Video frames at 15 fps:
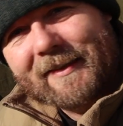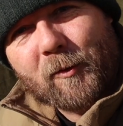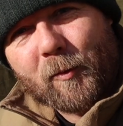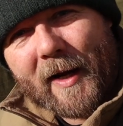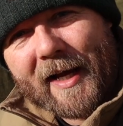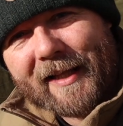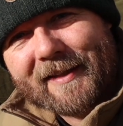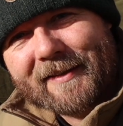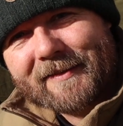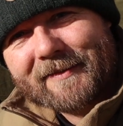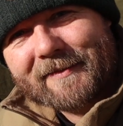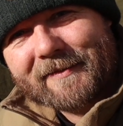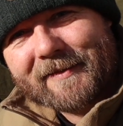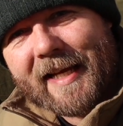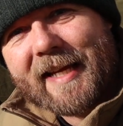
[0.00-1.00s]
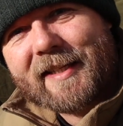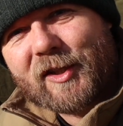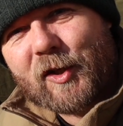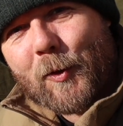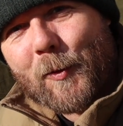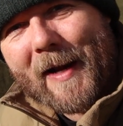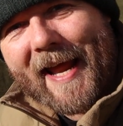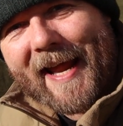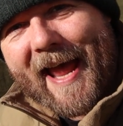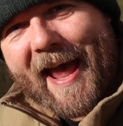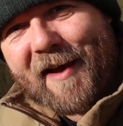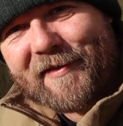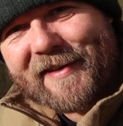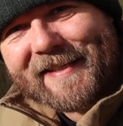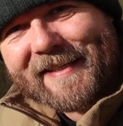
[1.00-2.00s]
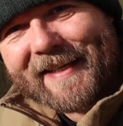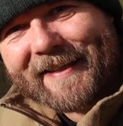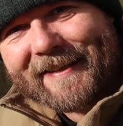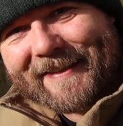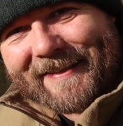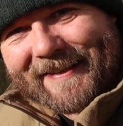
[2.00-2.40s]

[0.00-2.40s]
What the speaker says: well, it's cool AF, isn't it?